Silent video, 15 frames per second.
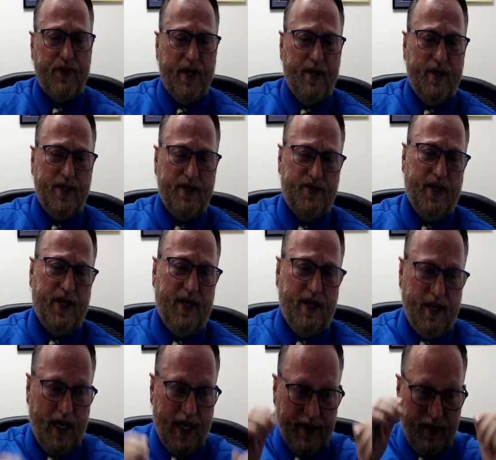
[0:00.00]
You see,
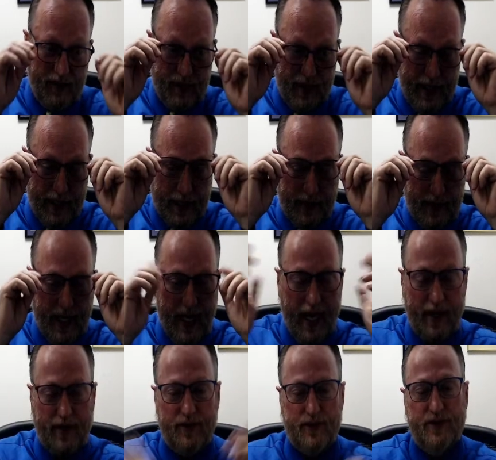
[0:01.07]
I don't like the
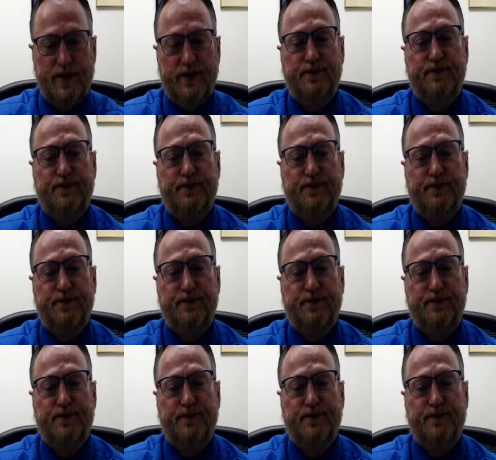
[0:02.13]
hackers.